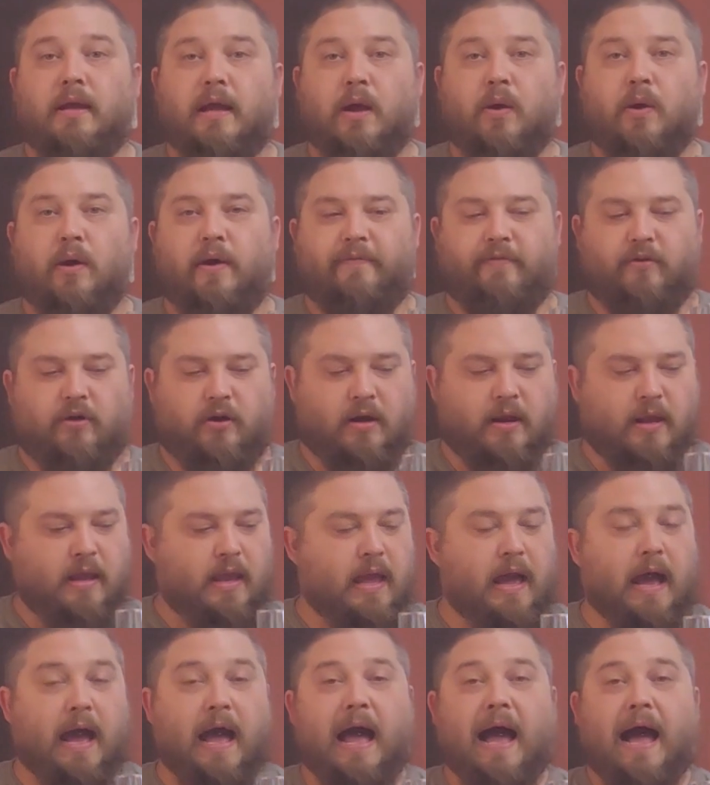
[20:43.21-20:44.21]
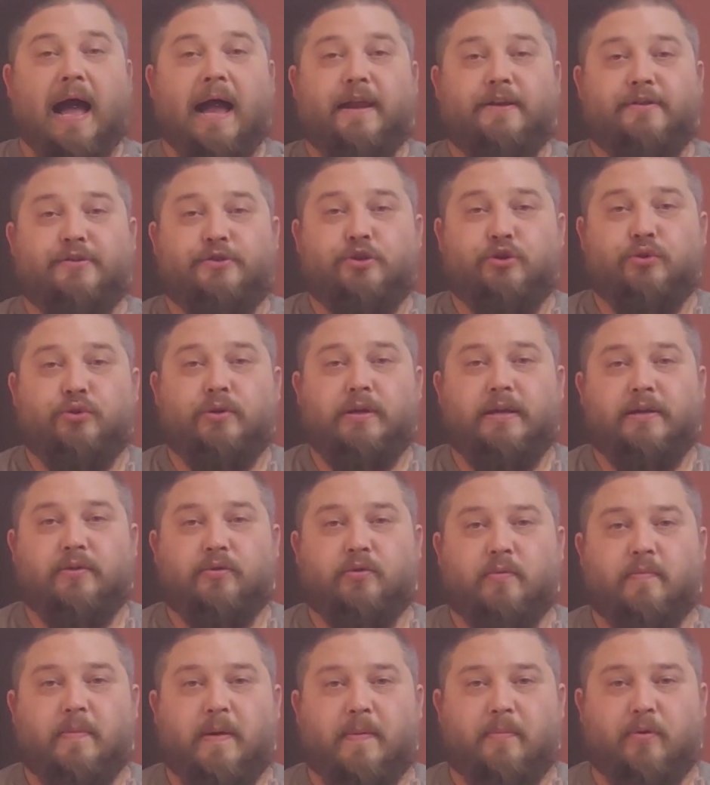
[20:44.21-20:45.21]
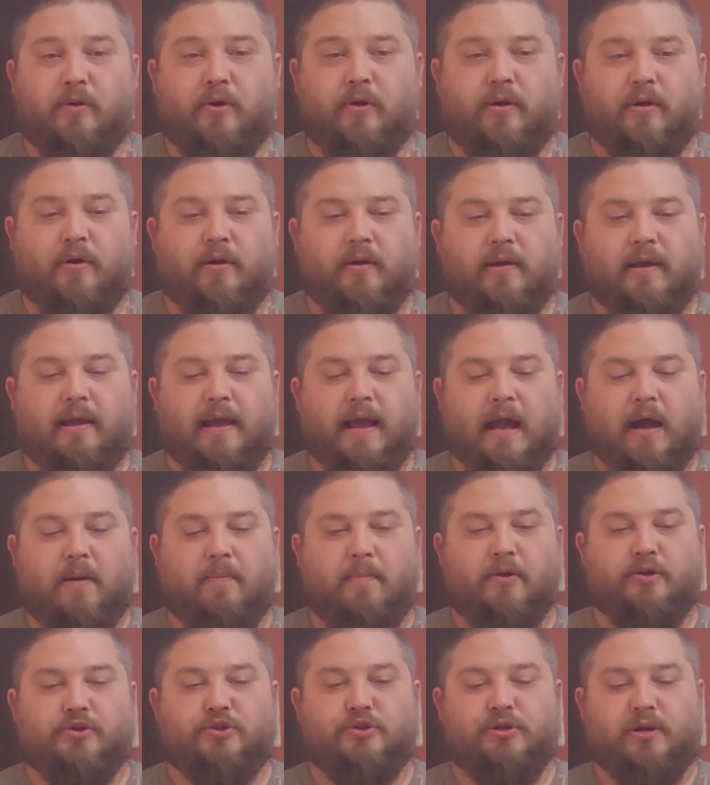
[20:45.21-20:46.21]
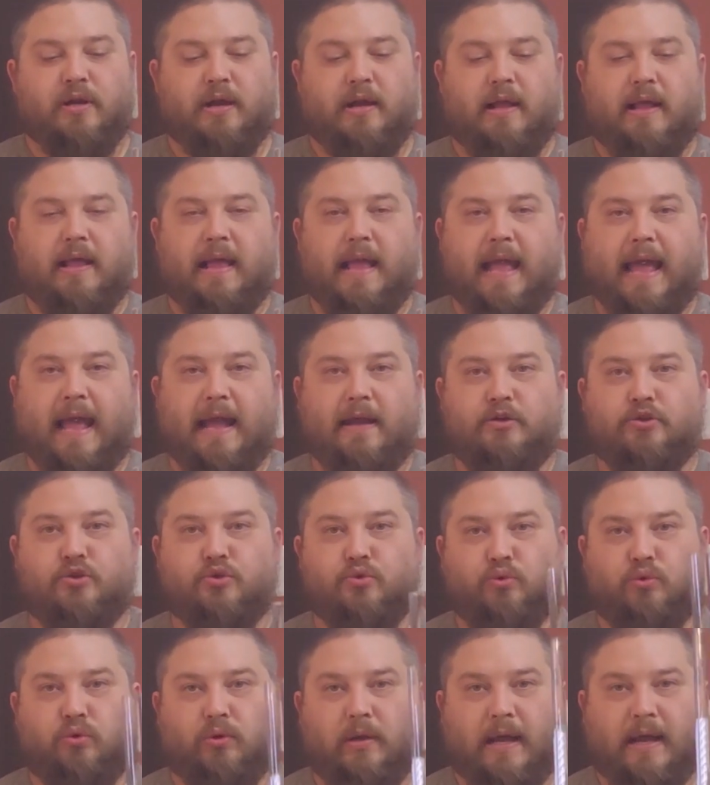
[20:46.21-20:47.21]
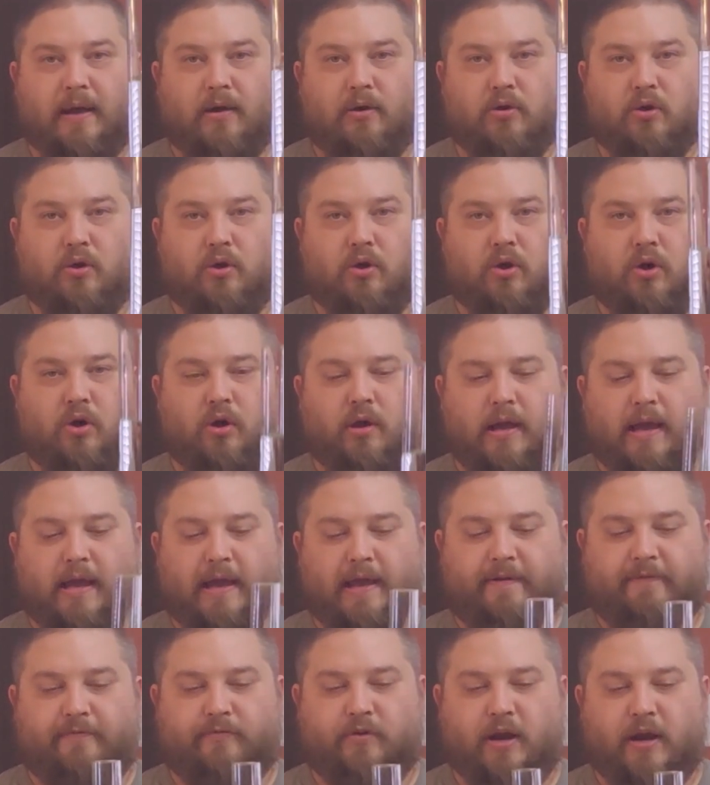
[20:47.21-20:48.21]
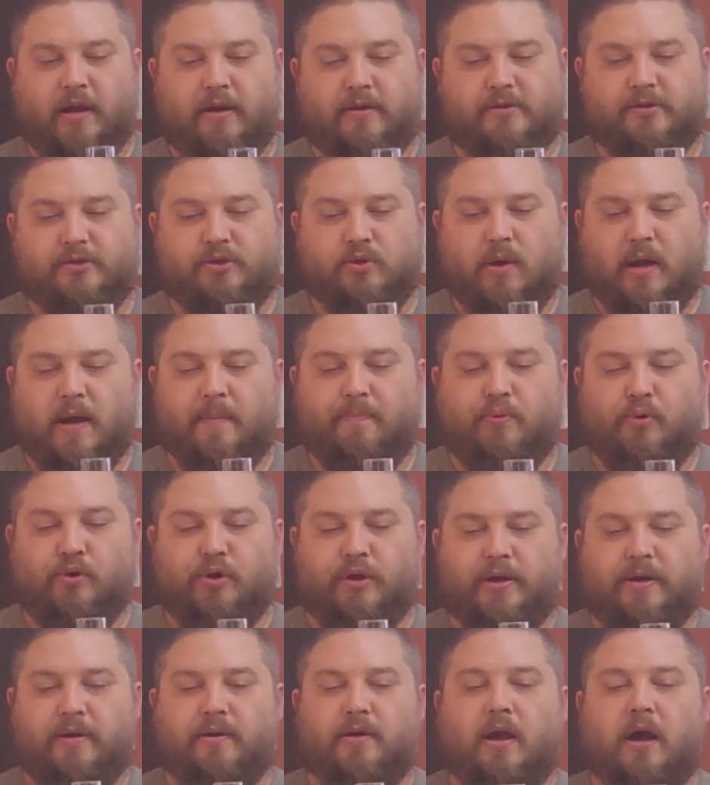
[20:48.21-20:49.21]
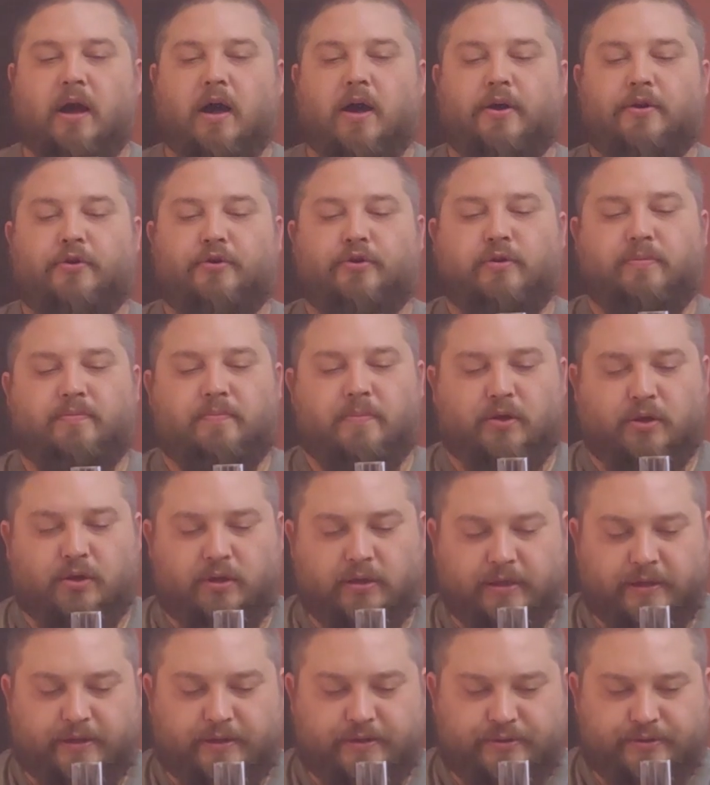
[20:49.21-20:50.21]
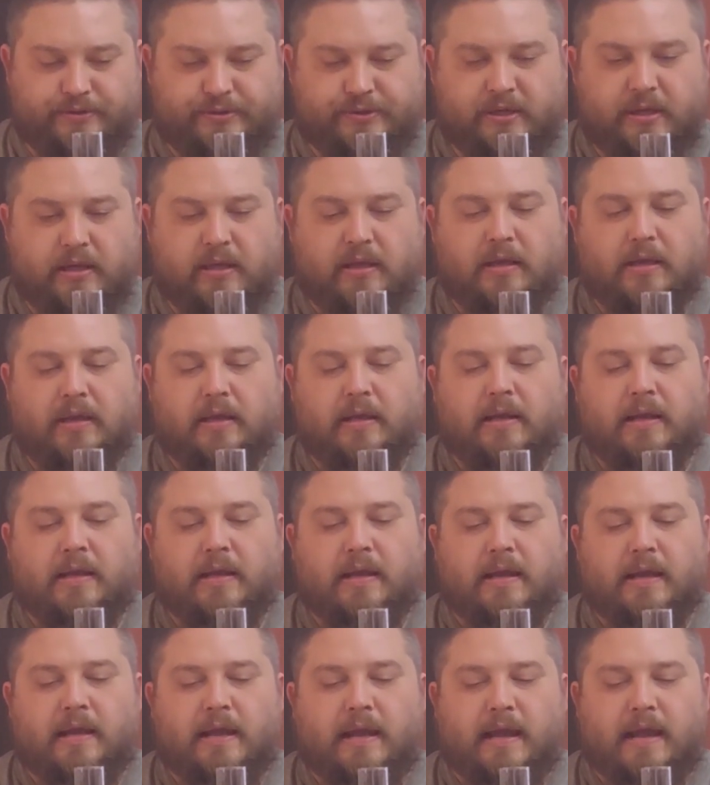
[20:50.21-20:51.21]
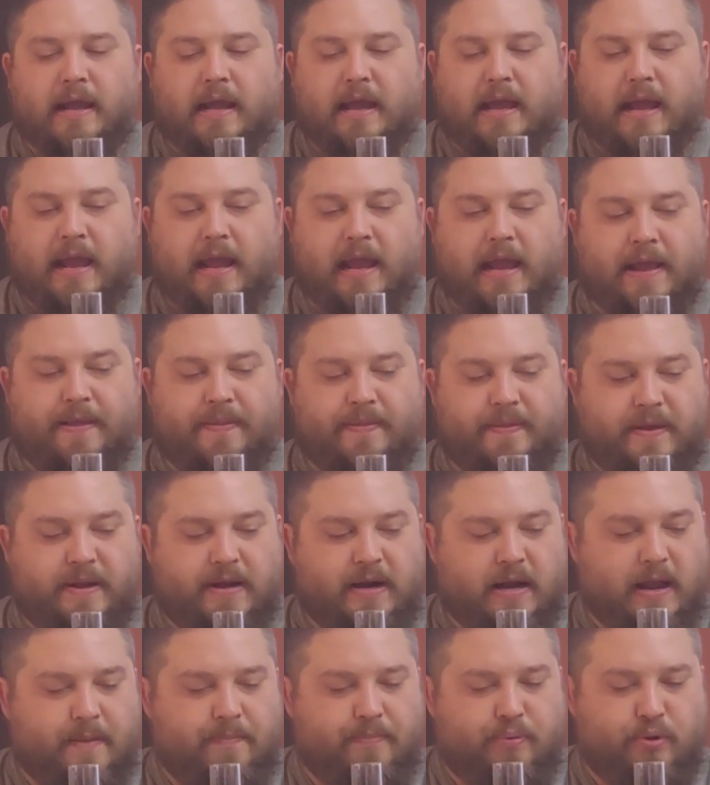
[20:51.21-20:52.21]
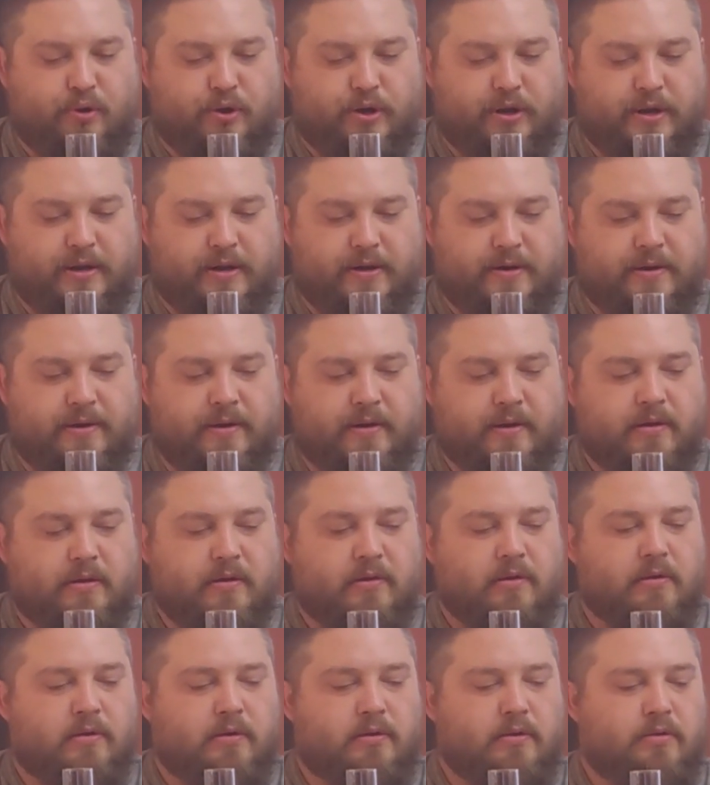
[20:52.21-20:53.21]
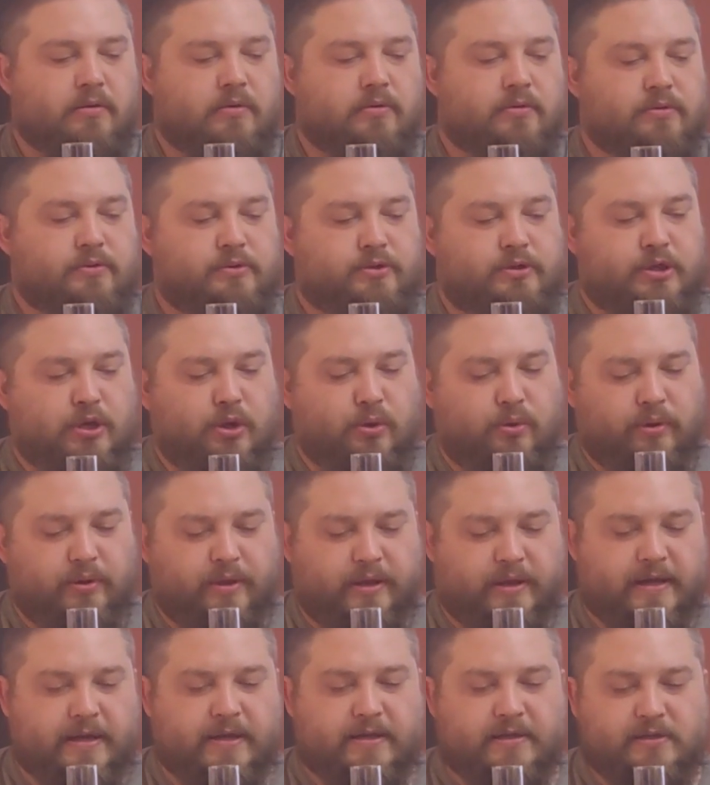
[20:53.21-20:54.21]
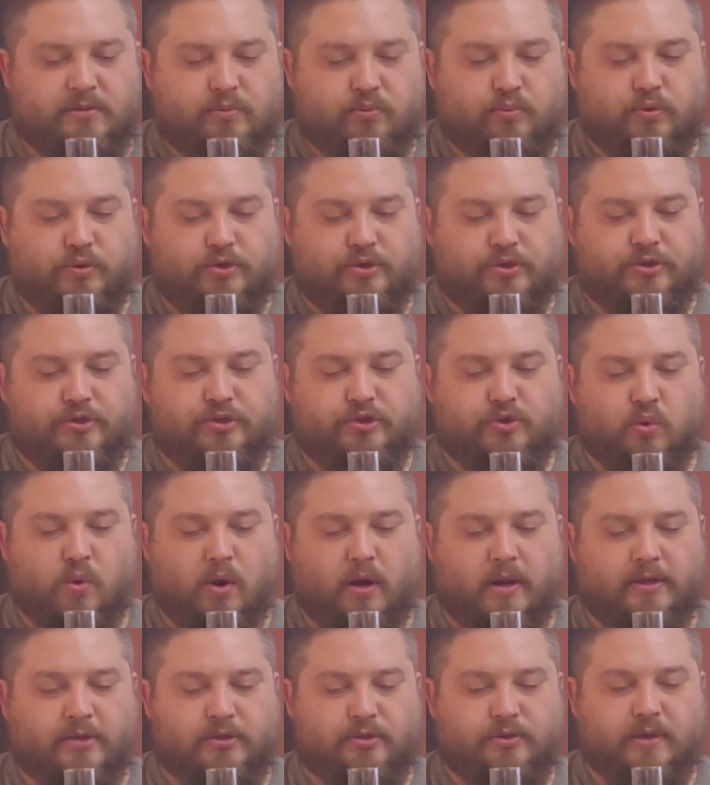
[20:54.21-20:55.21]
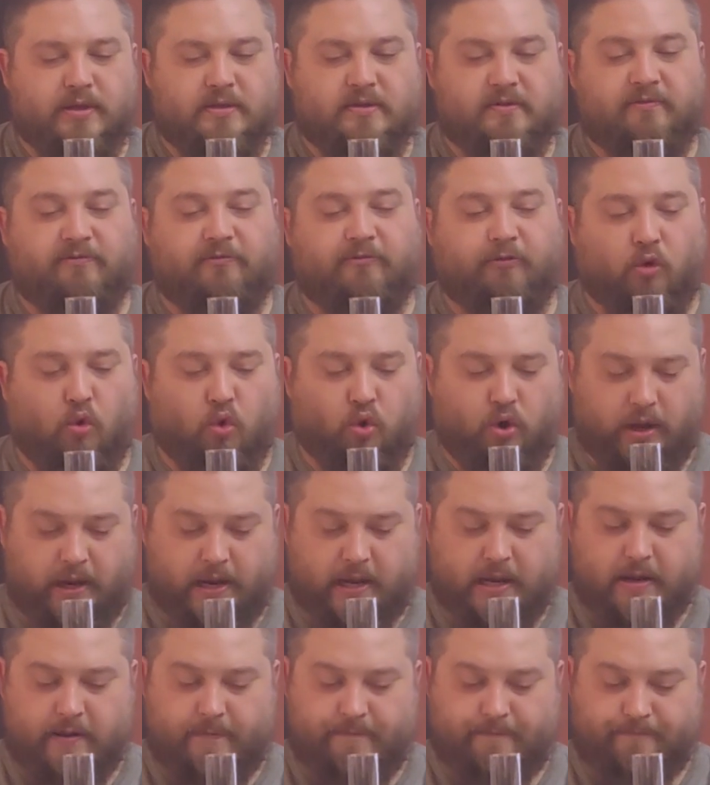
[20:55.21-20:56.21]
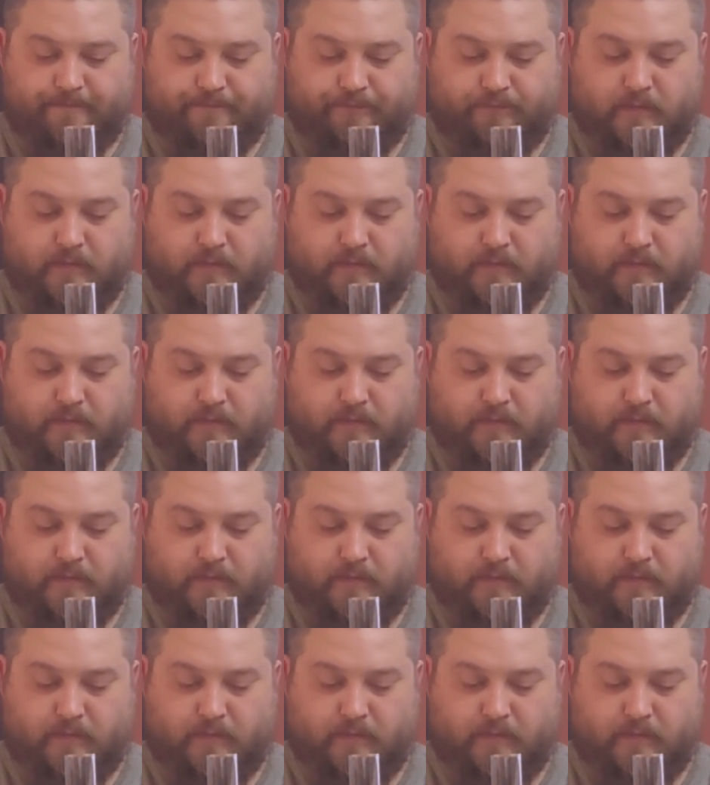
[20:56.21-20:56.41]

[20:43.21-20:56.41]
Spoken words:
However, I do need to remember how much actual alcohol I have, right? So I put in 100 milliliters, and then I put in 2 of these, which is 20, so that's 40,